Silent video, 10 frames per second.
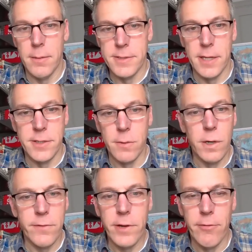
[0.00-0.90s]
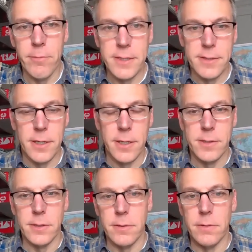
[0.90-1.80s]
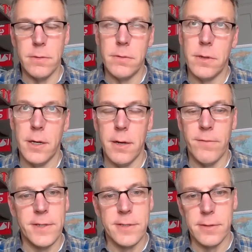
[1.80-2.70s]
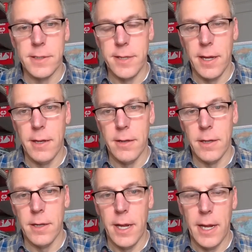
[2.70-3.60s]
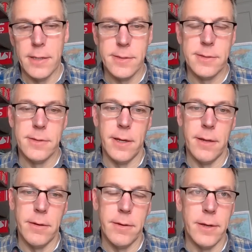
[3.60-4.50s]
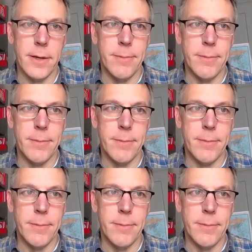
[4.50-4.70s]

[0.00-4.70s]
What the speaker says: Essentially, what have governments done to facilitate and enhance and